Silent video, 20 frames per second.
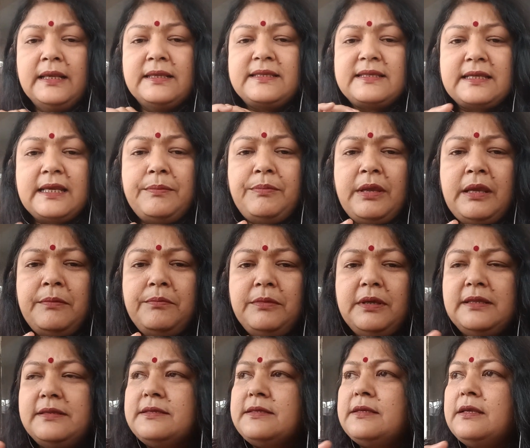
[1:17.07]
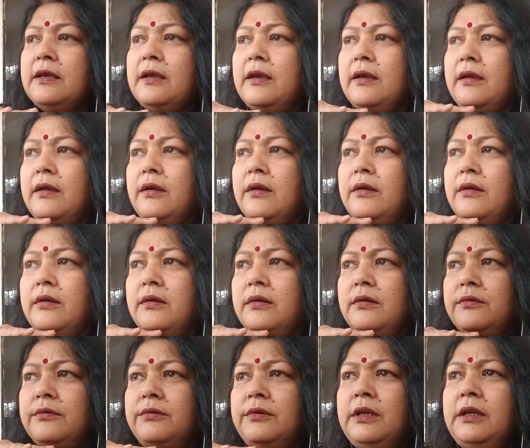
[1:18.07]
Skimming means
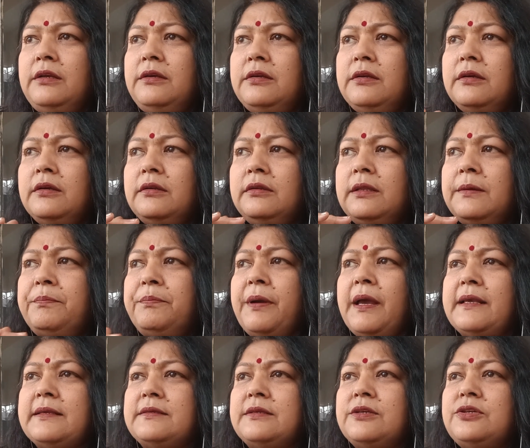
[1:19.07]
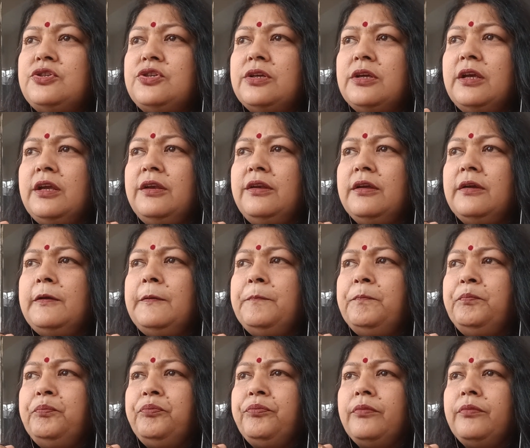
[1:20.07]
read the passage in a